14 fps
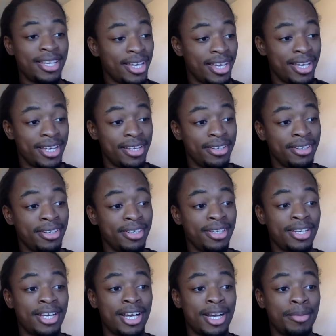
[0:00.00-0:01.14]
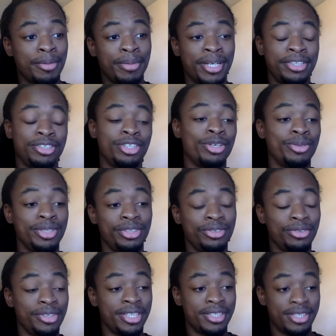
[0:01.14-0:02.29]
and I'm about to go and do
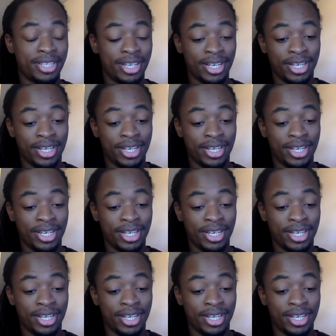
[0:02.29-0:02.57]
this